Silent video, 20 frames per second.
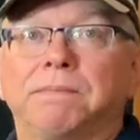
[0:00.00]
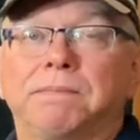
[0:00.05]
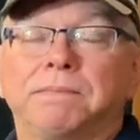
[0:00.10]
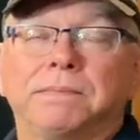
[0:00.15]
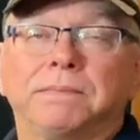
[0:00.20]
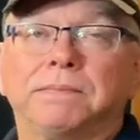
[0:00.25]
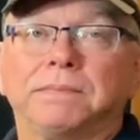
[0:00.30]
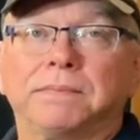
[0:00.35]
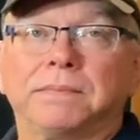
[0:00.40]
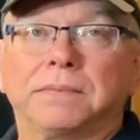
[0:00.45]

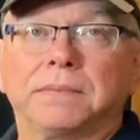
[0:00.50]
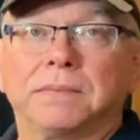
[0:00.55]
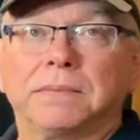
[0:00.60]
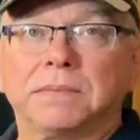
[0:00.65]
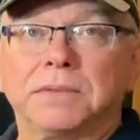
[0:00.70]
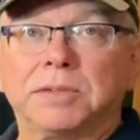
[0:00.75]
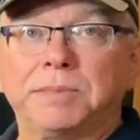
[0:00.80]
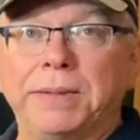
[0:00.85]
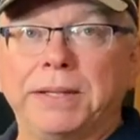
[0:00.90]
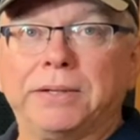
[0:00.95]

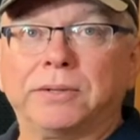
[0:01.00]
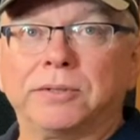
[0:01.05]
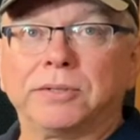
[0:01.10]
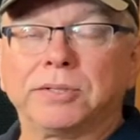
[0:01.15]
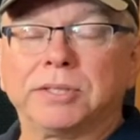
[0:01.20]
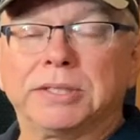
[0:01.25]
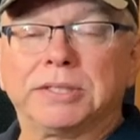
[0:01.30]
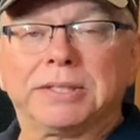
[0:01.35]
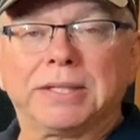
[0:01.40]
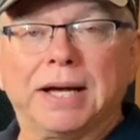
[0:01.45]
mm,
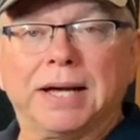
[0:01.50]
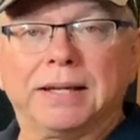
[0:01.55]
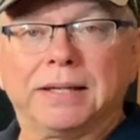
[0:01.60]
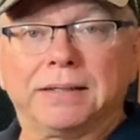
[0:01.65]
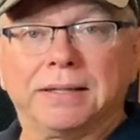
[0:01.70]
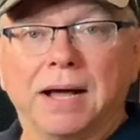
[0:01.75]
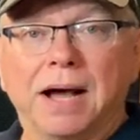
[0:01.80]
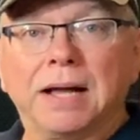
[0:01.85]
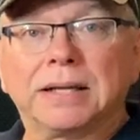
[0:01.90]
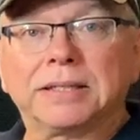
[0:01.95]
speakers decided
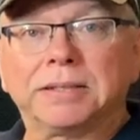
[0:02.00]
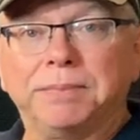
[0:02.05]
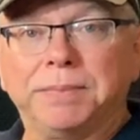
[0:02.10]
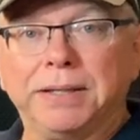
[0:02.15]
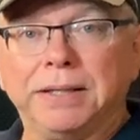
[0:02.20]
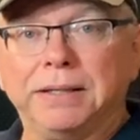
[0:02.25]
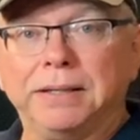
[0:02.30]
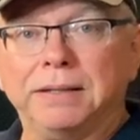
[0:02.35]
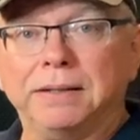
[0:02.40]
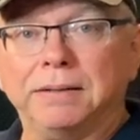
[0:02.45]
not to
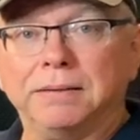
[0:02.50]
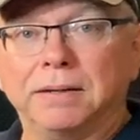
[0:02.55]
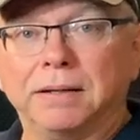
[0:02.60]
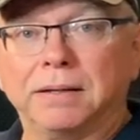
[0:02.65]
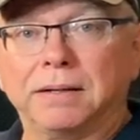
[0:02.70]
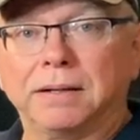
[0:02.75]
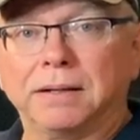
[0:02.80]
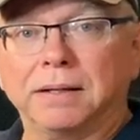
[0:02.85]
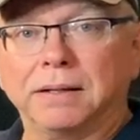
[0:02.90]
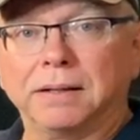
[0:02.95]
be
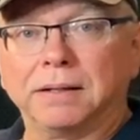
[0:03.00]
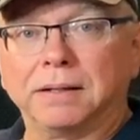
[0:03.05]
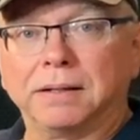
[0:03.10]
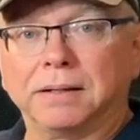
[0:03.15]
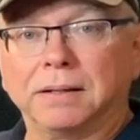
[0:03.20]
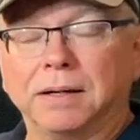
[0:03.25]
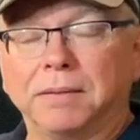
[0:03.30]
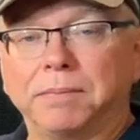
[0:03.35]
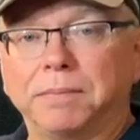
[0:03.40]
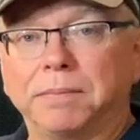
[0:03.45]

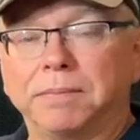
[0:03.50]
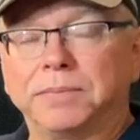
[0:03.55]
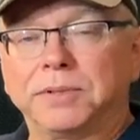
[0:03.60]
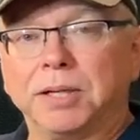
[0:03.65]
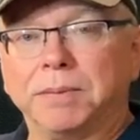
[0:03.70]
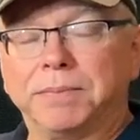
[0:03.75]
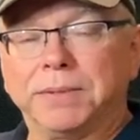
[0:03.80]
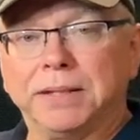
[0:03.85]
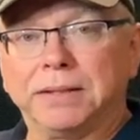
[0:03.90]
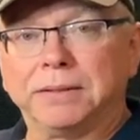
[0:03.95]
uh,
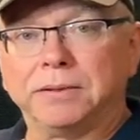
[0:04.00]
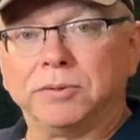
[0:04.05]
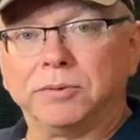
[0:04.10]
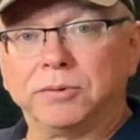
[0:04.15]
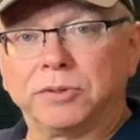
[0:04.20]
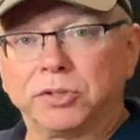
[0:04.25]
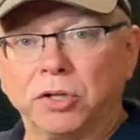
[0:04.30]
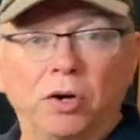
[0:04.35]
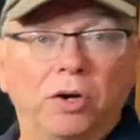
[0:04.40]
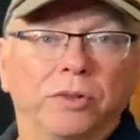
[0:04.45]
something you
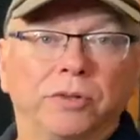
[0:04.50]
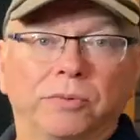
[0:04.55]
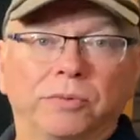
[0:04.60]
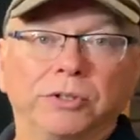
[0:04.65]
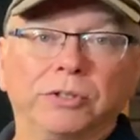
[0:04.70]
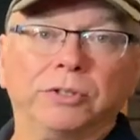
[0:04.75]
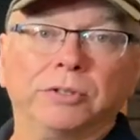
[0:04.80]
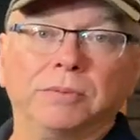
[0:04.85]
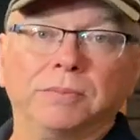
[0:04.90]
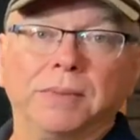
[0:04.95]
saw in the
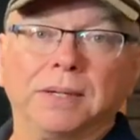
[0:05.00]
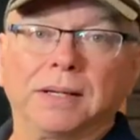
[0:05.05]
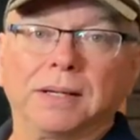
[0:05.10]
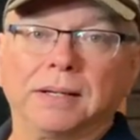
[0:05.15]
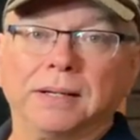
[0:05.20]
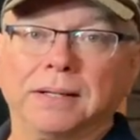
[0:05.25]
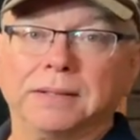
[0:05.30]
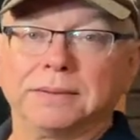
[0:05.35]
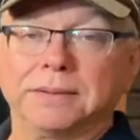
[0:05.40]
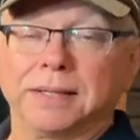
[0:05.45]
room
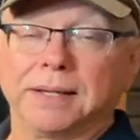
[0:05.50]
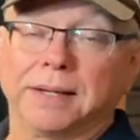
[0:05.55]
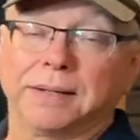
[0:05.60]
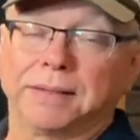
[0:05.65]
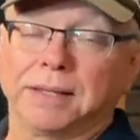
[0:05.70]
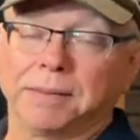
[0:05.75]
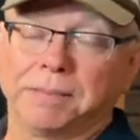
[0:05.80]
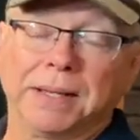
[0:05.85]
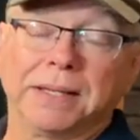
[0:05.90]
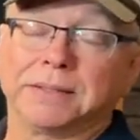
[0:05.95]
and uh,
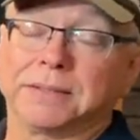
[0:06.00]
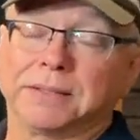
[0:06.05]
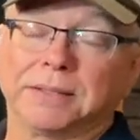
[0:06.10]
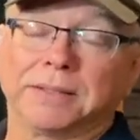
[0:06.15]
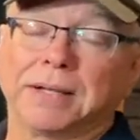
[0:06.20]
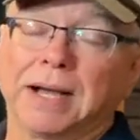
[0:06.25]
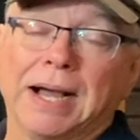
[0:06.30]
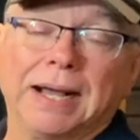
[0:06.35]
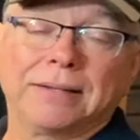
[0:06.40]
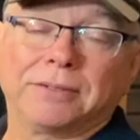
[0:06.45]
they meant to
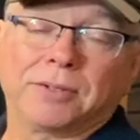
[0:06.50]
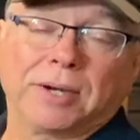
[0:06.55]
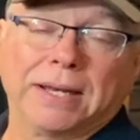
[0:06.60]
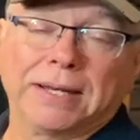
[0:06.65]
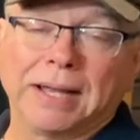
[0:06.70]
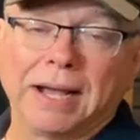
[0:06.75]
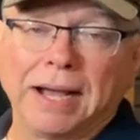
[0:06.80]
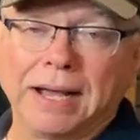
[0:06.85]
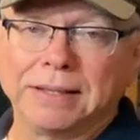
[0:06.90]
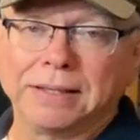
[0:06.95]
hide, try
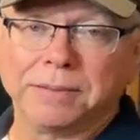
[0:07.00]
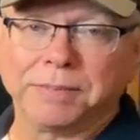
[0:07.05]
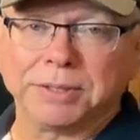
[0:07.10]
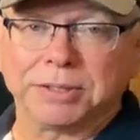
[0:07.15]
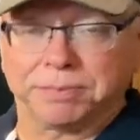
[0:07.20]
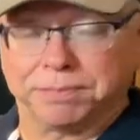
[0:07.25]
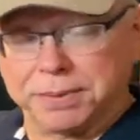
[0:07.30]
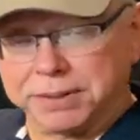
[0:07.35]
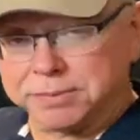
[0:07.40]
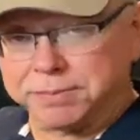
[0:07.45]
and hide them
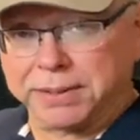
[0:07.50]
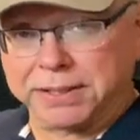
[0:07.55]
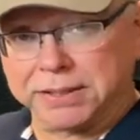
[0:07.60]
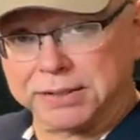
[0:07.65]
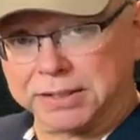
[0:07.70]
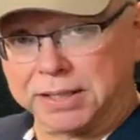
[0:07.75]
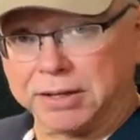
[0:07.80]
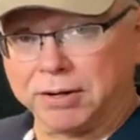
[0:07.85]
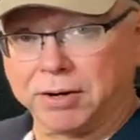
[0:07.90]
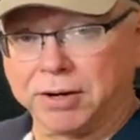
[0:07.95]
as, as big as
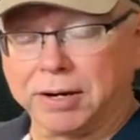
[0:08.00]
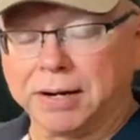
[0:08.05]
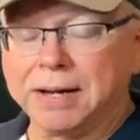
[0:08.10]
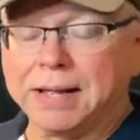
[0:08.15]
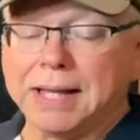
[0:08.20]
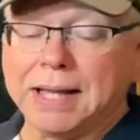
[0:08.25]
they are.